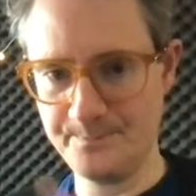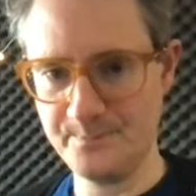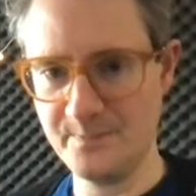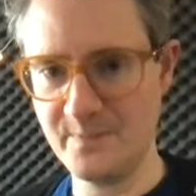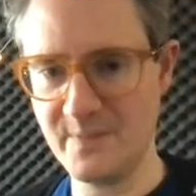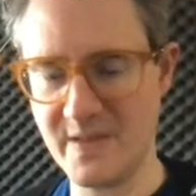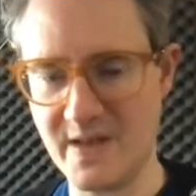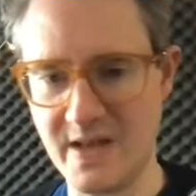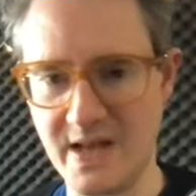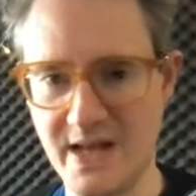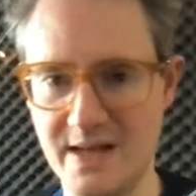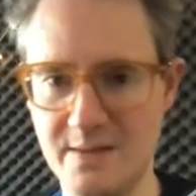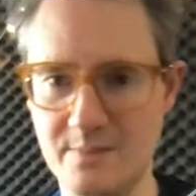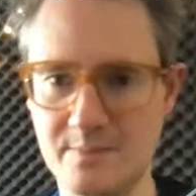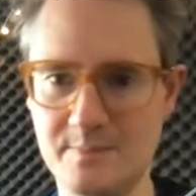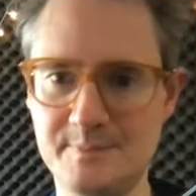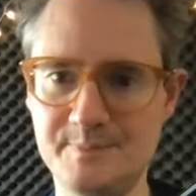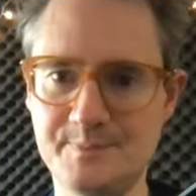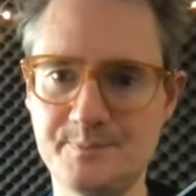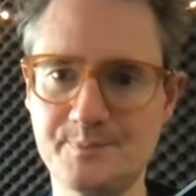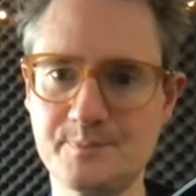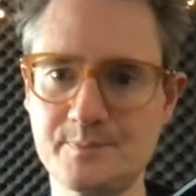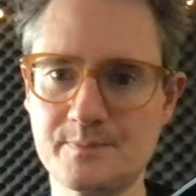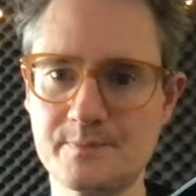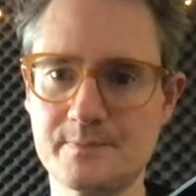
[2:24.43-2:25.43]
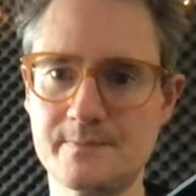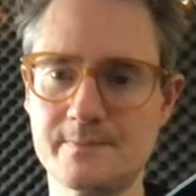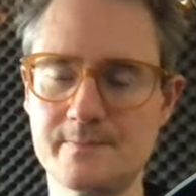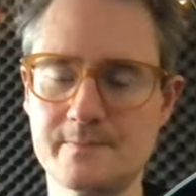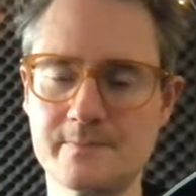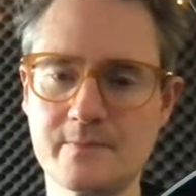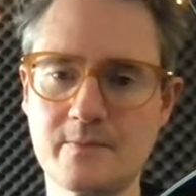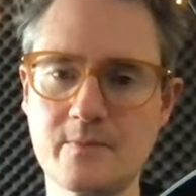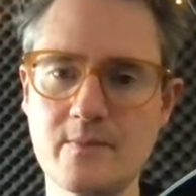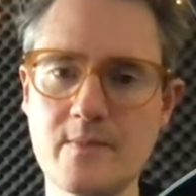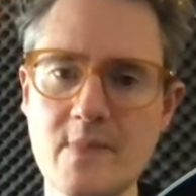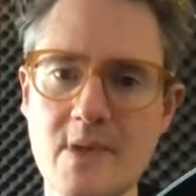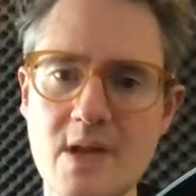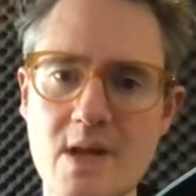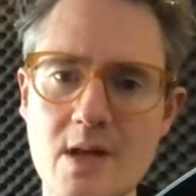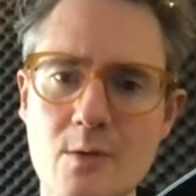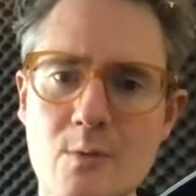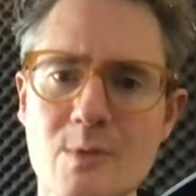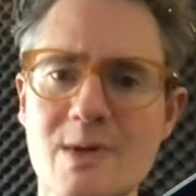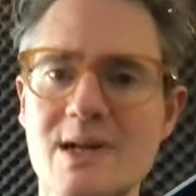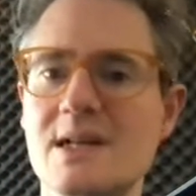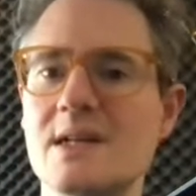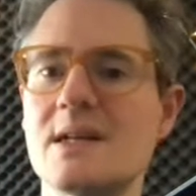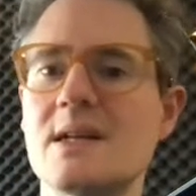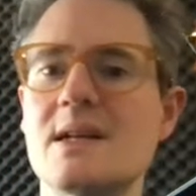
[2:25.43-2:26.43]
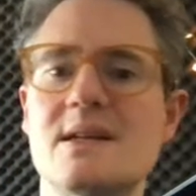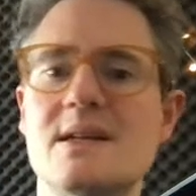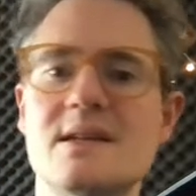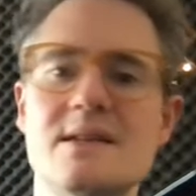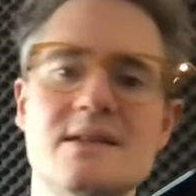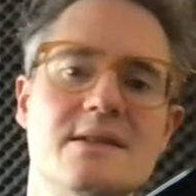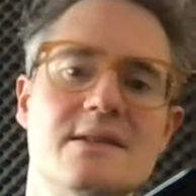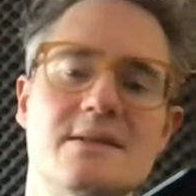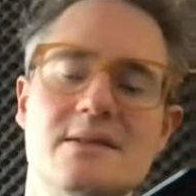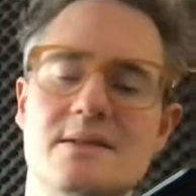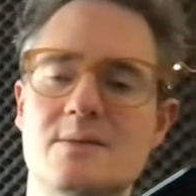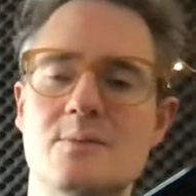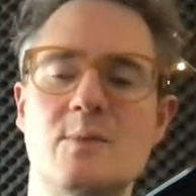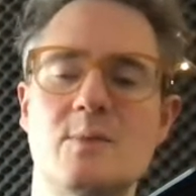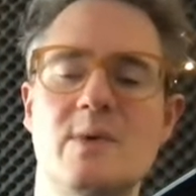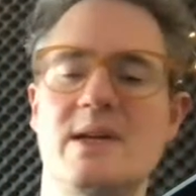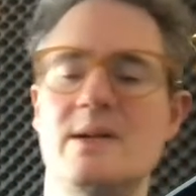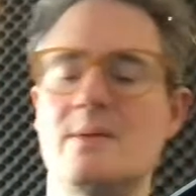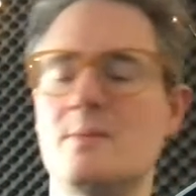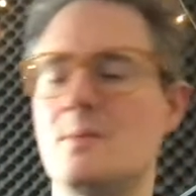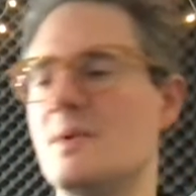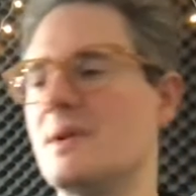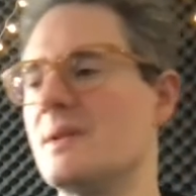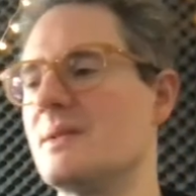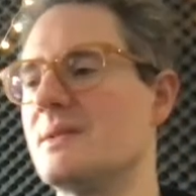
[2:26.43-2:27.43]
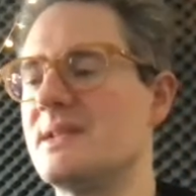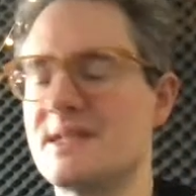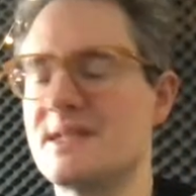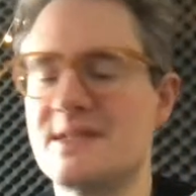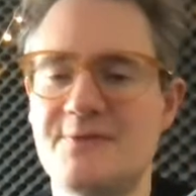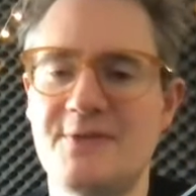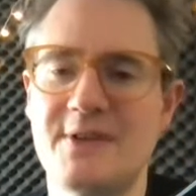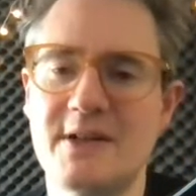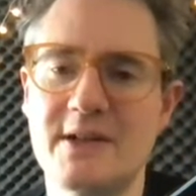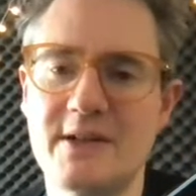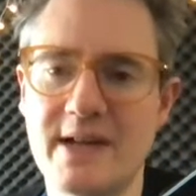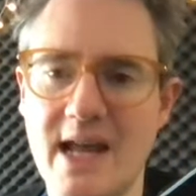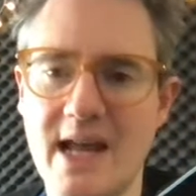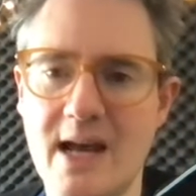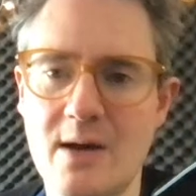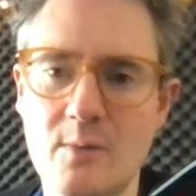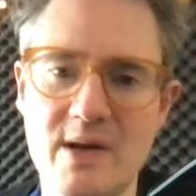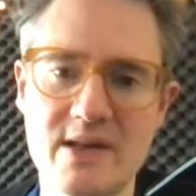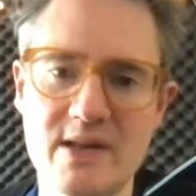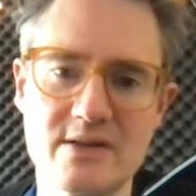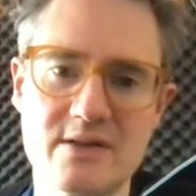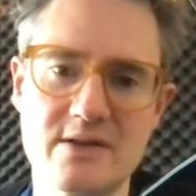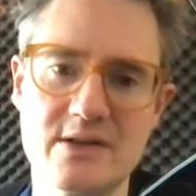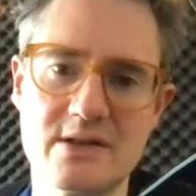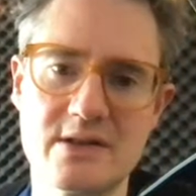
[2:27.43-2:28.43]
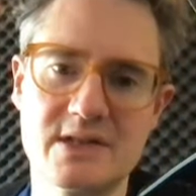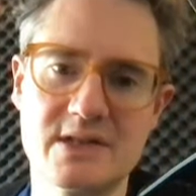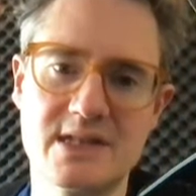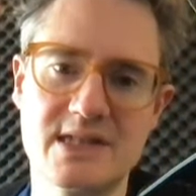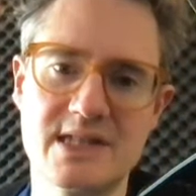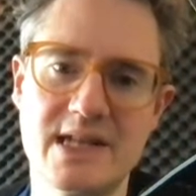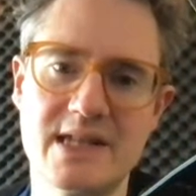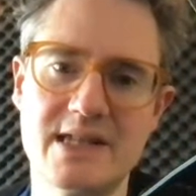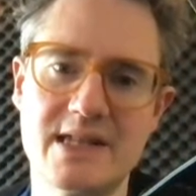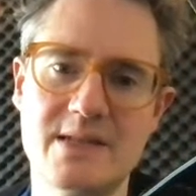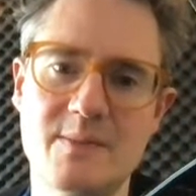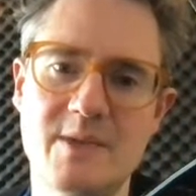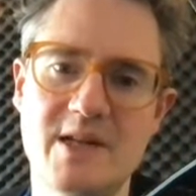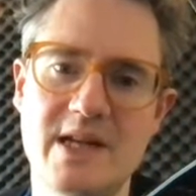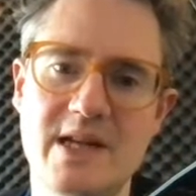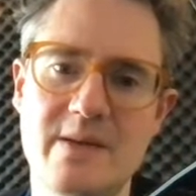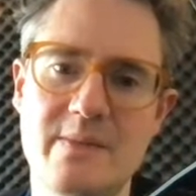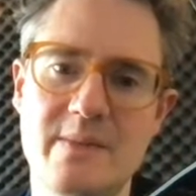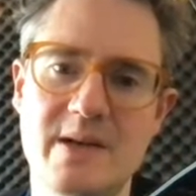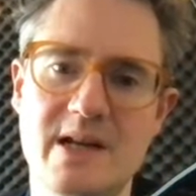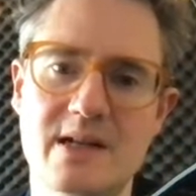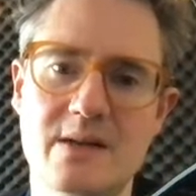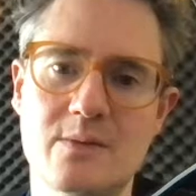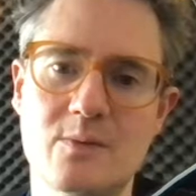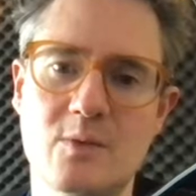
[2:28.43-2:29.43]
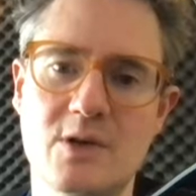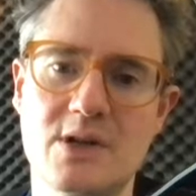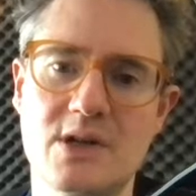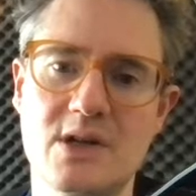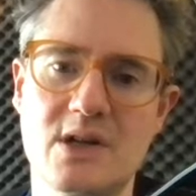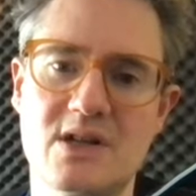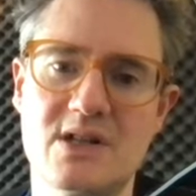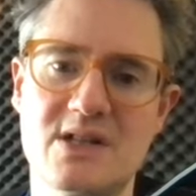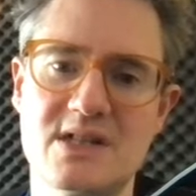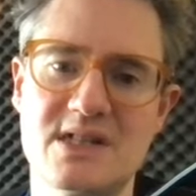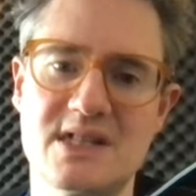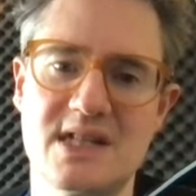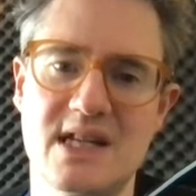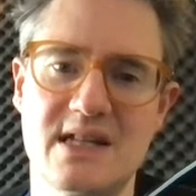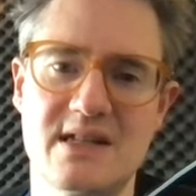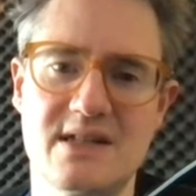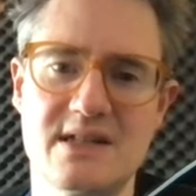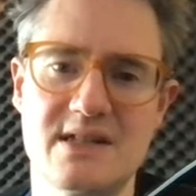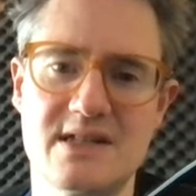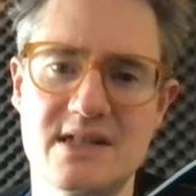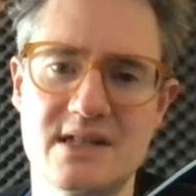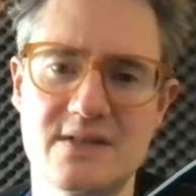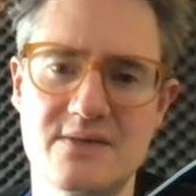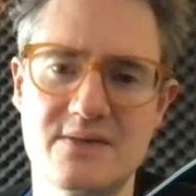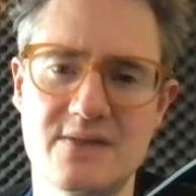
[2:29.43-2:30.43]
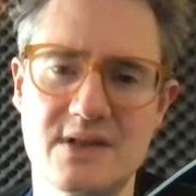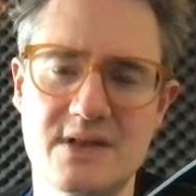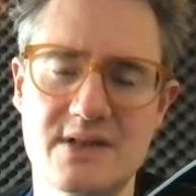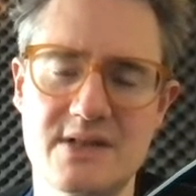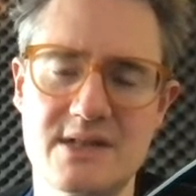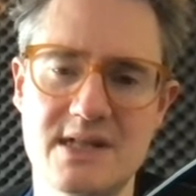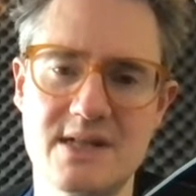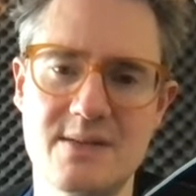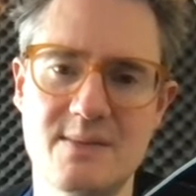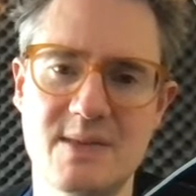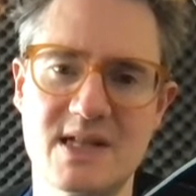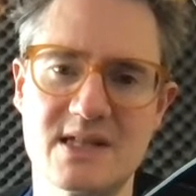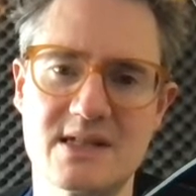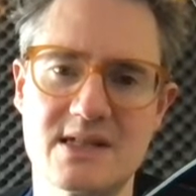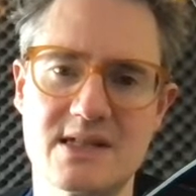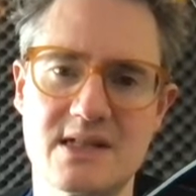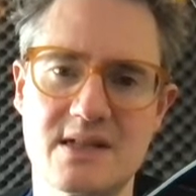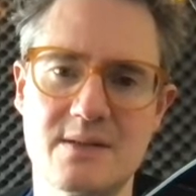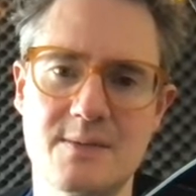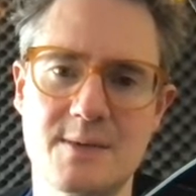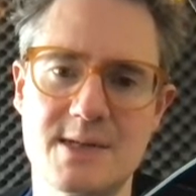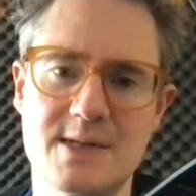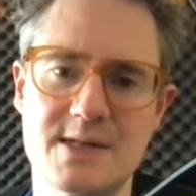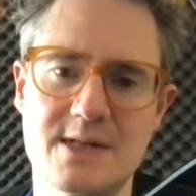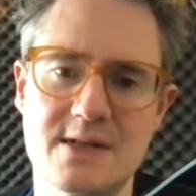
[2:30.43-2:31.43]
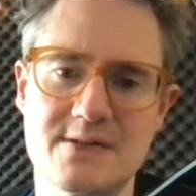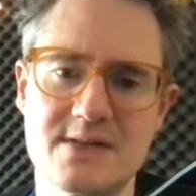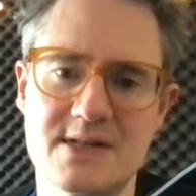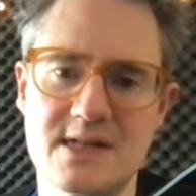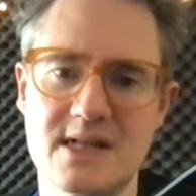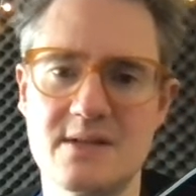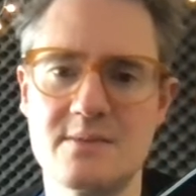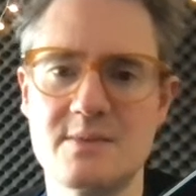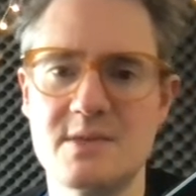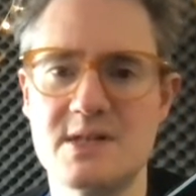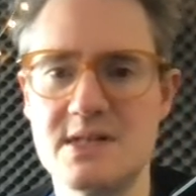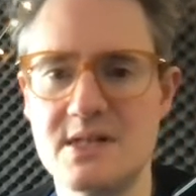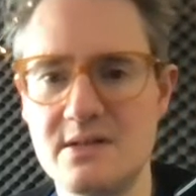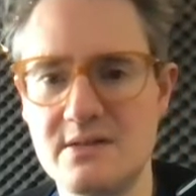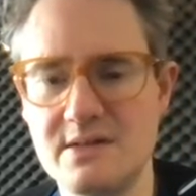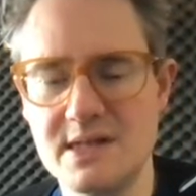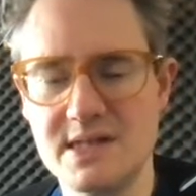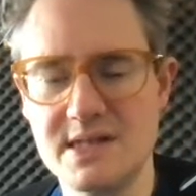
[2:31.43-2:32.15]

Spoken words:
then we're just figuring out whether or not to send them an email and what the content of those emails is going to be. So I've set up these unit